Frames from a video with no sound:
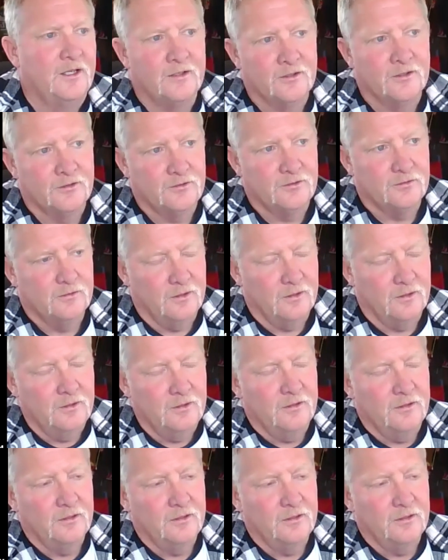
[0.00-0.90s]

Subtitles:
in this